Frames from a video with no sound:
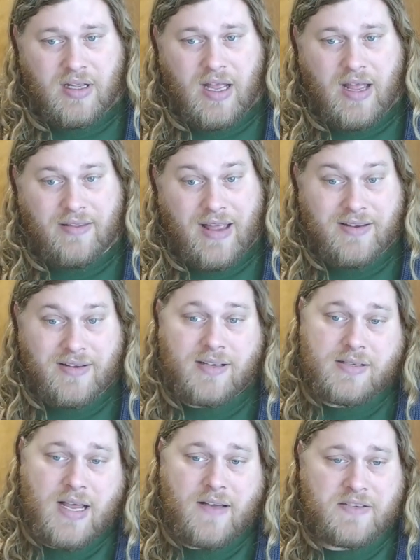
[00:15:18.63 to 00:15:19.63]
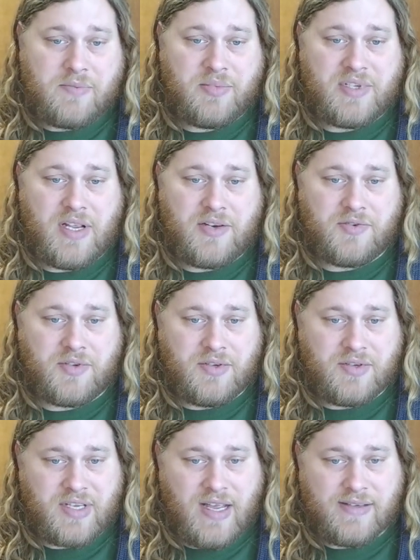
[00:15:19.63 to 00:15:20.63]
And that does have some potential
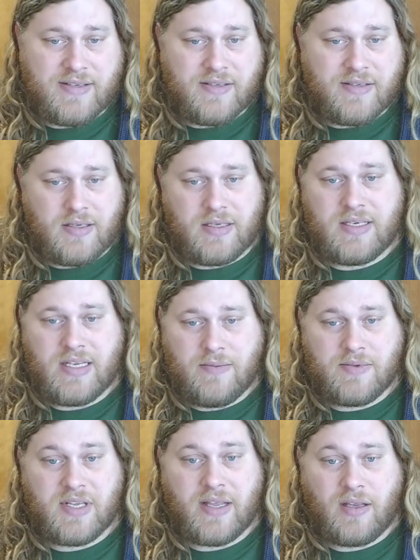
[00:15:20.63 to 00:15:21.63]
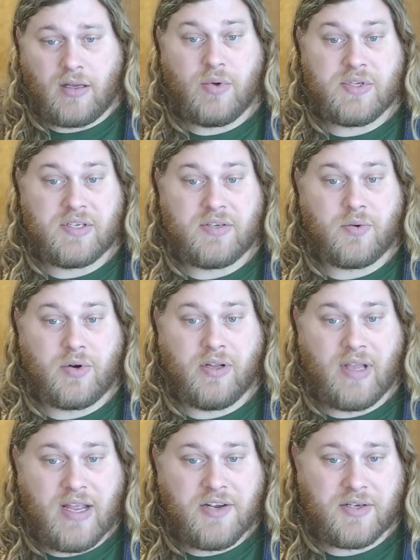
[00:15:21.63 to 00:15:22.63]
use cases into teams like
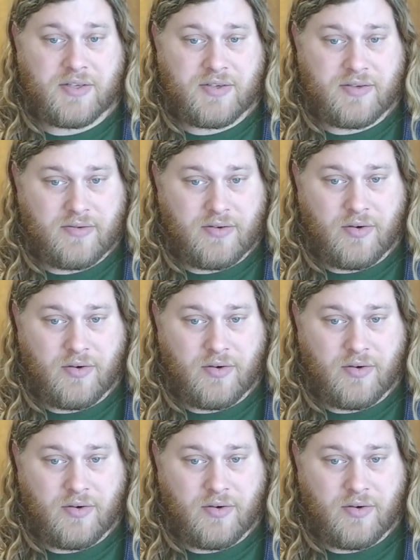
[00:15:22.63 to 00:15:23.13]
Inquisitorial Agents,